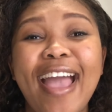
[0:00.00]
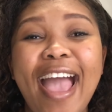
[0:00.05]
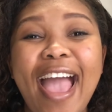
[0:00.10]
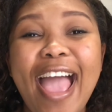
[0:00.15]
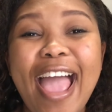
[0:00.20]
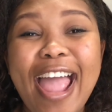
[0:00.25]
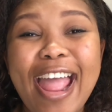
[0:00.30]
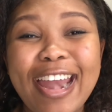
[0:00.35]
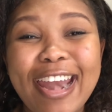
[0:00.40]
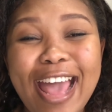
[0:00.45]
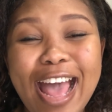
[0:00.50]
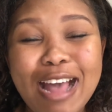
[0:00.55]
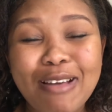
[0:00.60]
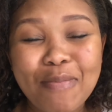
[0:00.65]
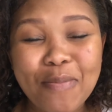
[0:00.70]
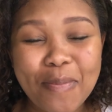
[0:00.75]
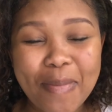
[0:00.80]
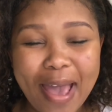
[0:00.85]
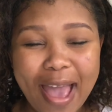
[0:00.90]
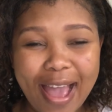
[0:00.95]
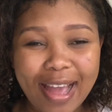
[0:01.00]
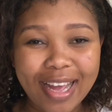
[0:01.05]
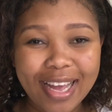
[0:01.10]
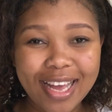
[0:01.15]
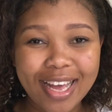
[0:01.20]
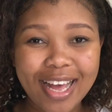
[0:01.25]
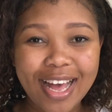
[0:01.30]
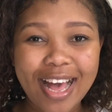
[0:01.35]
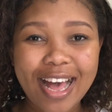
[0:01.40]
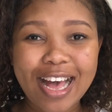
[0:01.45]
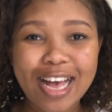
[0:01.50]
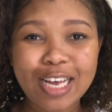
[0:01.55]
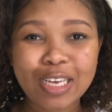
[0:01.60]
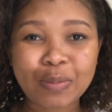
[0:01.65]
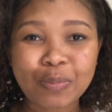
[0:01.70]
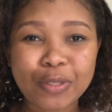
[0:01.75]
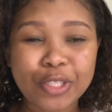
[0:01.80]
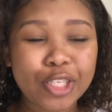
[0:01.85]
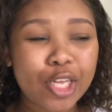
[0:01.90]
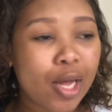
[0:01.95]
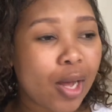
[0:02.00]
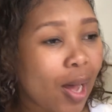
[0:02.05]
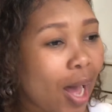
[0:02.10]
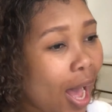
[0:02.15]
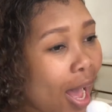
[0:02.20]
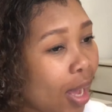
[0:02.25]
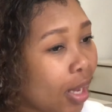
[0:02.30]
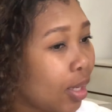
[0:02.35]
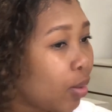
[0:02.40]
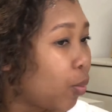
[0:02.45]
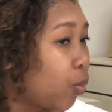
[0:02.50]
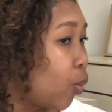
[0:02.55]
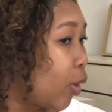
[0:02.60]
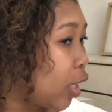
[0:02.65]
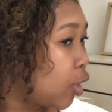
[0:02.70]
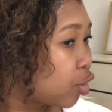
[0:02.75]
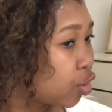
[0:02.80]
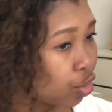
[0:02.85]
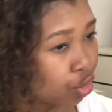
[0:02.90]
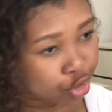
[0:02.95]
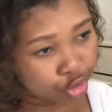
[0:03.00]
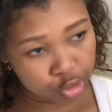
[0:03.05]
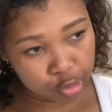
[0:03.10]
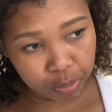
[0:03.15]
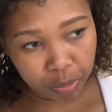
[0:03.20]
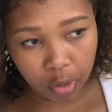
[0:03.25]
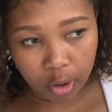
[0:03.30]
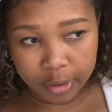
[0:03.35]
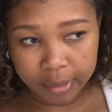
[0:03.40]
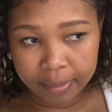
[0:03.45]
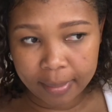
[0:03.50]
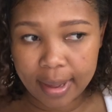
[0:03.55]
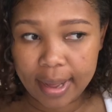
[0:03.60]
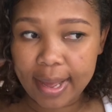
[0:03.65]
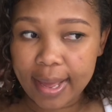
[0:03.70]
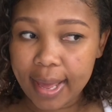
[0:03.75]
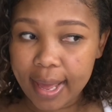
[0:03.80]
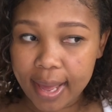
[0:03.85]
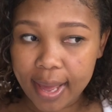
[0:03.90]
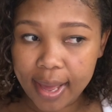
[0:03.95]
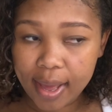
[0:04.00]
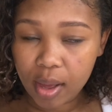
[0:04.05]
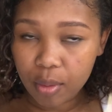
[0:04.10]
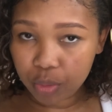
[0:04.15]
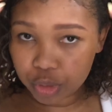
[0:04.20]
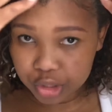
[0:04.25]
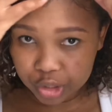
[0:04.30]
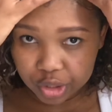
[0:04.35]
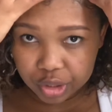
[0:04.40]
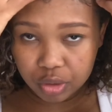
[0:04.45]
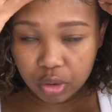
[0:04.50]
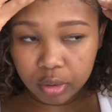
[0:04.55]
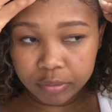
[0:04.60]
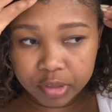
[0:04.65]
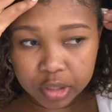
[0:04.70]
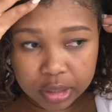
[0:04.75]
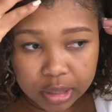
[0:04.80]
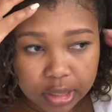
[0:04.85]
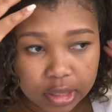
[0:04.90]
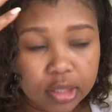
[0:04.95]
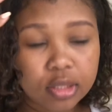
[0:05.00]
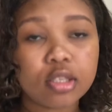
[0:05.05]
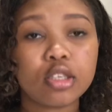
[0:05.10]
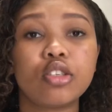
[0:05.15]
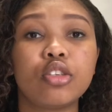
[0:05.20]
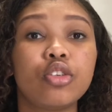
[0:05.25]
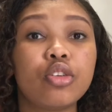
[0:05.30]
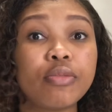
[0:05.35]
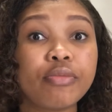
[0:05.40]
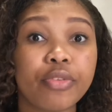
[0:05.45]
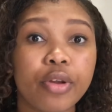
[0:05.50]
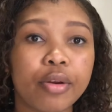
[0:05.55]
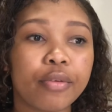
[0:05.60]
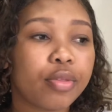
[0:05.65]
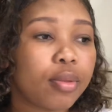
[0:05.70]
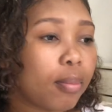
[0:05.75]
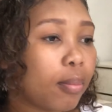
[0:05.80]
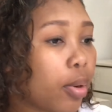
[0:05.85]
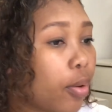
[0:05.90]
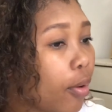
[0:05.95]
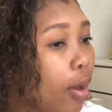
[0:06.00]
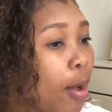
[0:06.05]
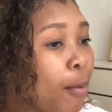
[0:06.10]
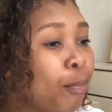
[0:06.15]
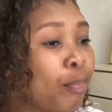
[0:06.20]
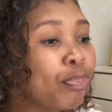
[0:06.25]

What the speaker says: And I'm back. So I went to just part my hair, which is obviously easier to do in front of the mirror.